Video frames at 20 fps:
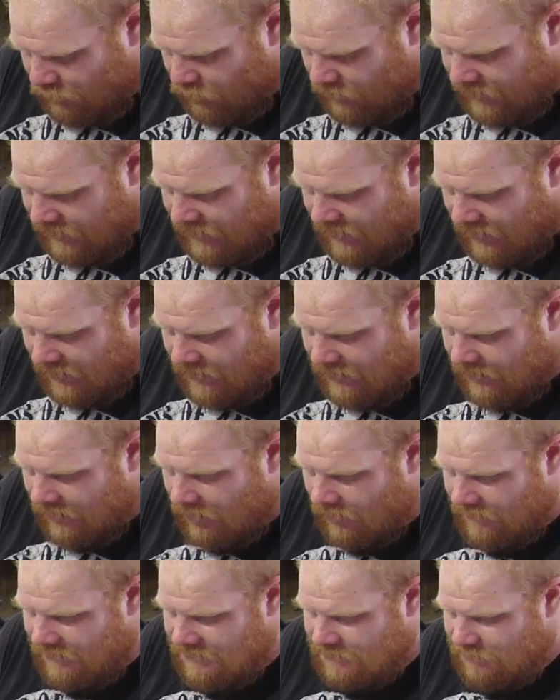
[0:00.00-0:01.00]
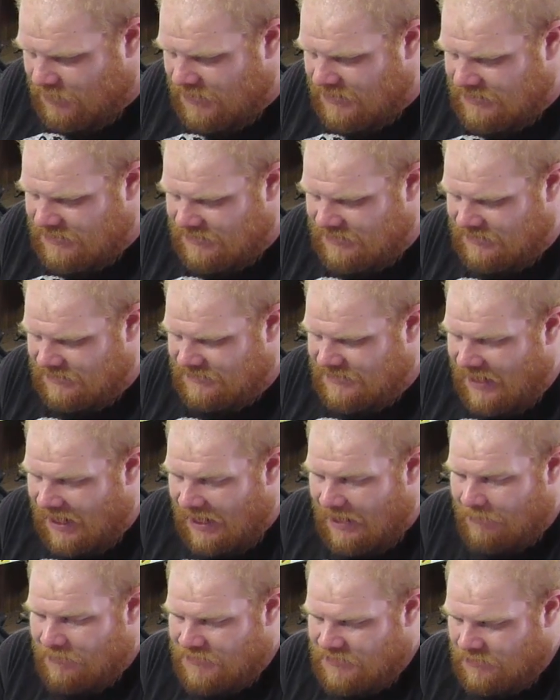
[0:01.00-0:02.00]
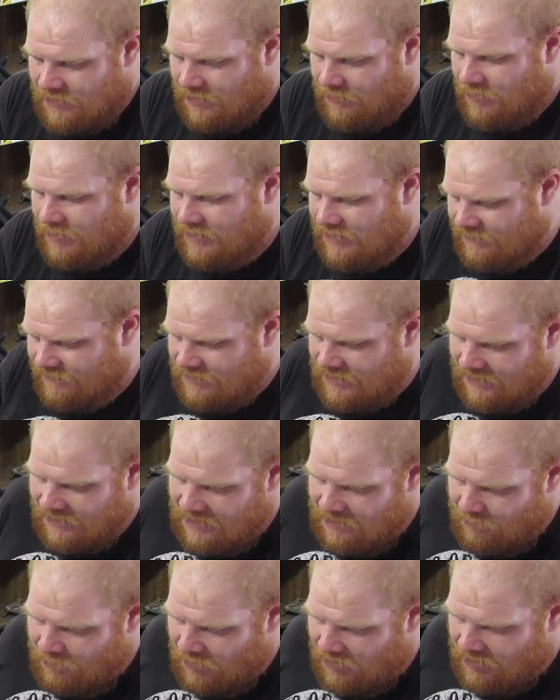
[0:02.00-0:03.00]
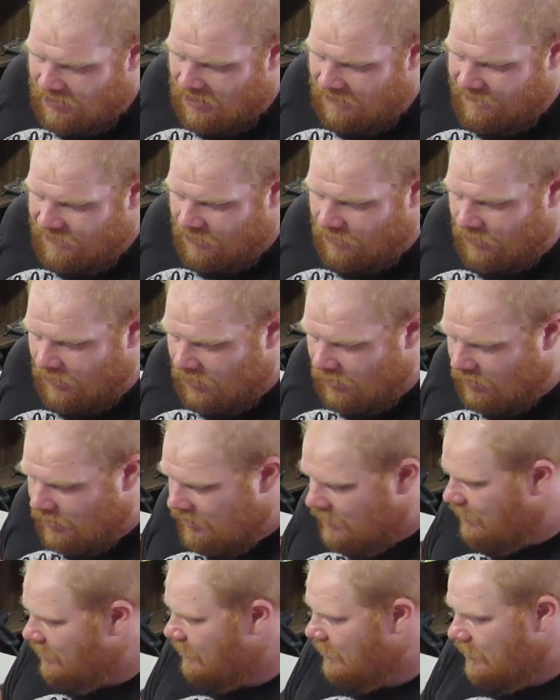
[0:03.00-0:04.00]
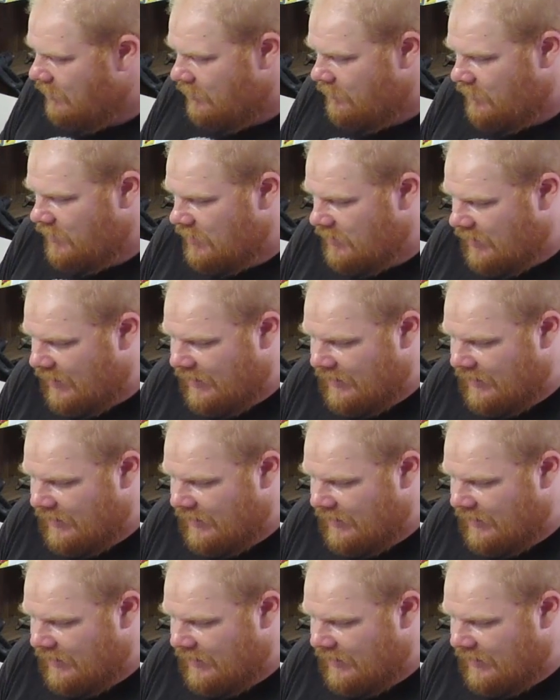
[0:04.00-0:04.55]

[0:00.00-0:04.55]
pre-cutting all these pieces of tape so I wouldn't have to keep pulling off the roll, but